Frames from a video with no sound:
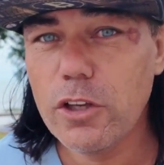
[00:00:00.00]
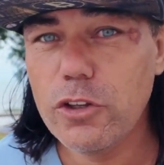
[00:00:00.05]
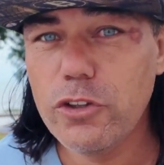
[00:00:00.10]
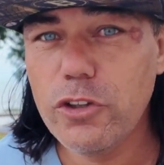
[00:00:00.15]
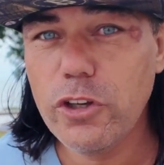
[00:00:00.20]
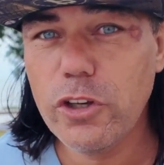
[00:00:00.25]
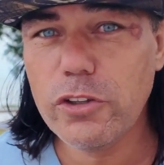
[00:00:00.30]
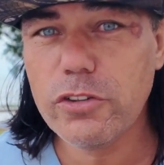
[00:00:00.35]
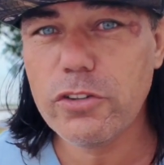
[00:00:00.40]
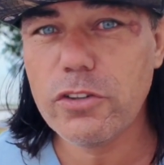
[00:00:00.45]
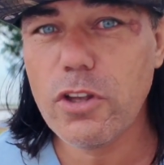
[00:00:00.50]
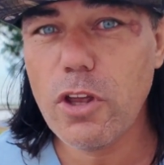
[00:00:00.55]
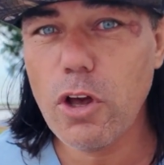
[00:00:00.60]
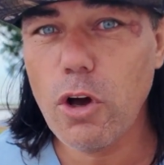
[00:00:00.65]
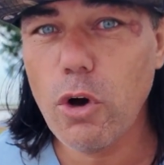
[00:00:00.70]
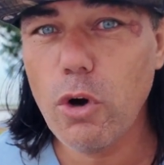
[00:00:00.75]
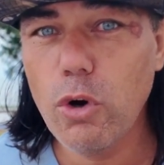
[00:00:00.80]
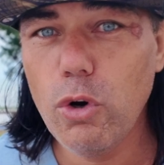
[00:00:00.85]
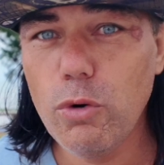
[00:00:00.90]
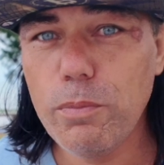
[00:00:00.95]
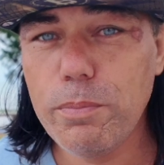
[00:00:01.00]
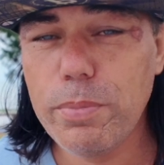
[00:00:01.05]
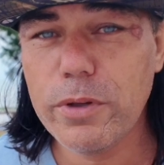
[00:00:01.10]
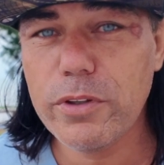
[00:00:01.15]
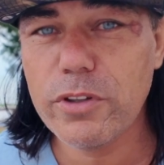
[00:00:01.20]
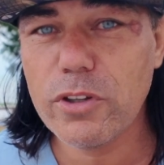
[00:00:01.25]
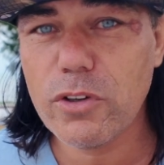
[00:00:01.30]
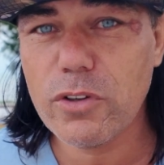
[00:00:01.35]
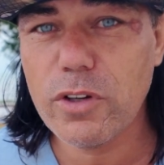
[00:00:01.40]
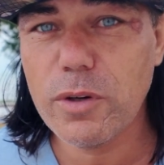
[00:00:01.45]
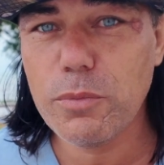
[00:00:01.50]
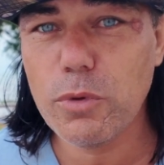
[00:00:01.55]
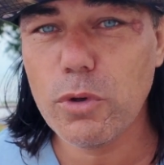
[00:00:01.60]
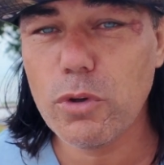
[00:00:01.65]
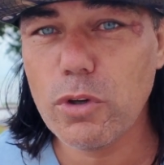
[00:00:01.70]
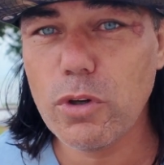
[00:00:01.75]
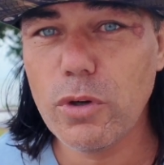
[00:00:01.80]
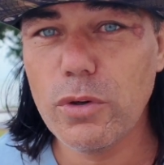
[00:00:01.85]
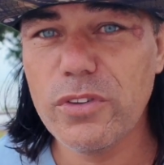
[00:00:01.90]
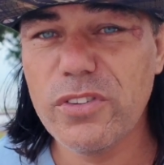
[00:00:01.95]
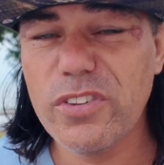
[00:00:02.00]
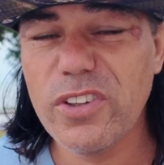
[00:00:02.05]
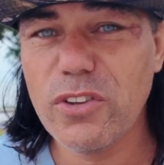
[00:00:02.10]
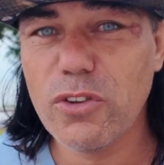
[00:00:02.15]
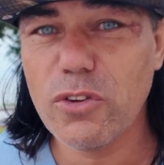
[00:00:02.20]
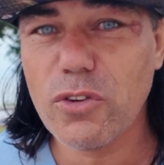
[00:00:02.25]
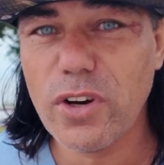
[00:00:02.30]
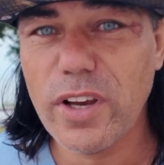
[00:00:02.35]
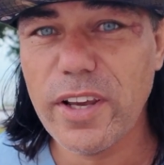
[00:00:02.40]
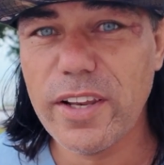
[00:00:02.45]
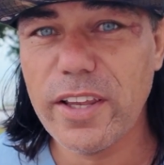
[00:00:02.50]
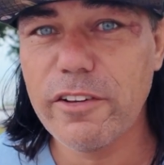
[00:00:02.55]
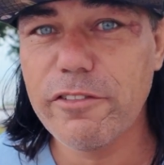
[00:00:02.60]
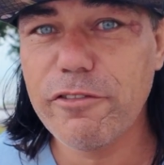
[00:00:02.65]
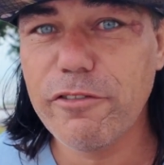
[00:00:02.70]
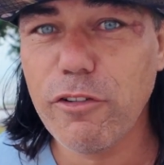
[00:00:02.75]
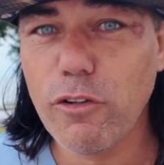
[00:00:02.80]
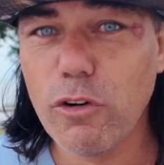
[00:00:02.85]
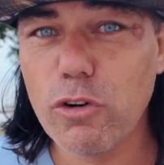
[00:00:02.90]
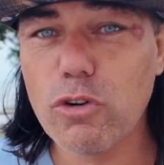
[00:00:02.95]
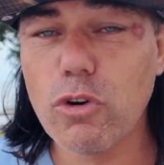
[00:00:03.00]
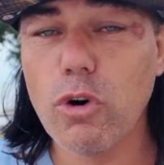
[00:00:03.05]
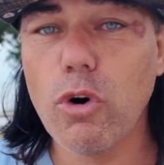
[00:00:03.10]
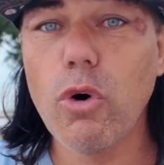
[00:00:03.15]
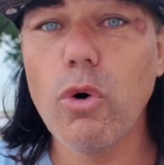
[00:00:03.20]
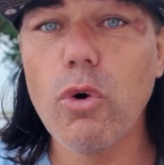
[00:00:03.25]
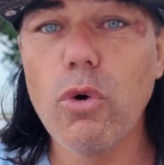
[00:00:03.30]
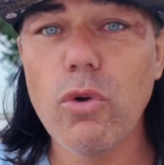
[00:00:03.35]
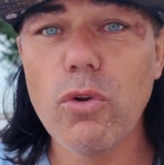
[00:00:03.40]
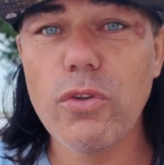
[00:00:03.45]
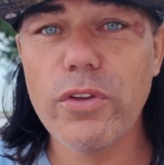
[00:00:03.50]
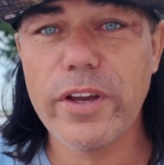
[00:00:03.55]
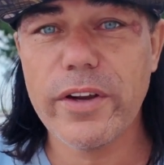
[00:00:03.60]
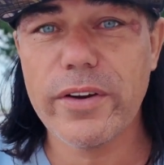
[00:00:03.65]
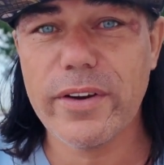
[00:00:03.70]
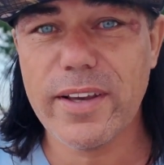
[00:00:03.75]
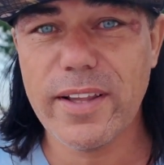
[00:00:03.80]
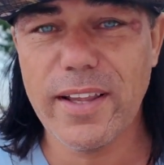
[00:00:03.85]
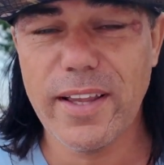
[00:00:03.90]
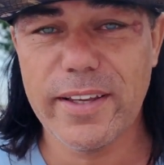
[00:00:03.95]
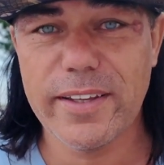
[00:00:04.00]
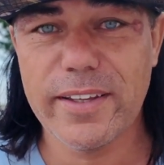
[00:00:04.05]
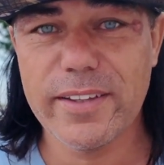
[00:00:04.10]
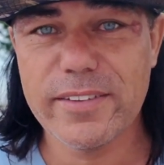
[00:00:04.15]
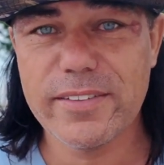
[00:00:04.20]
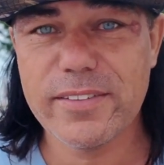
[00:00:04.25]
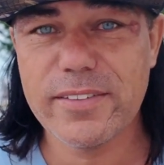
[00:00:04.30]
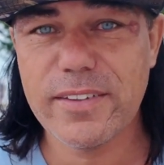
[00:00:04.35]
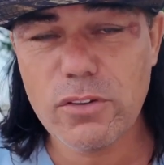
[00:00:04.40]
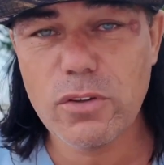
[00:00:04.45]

just opened cryptocurrency trading for all their clients.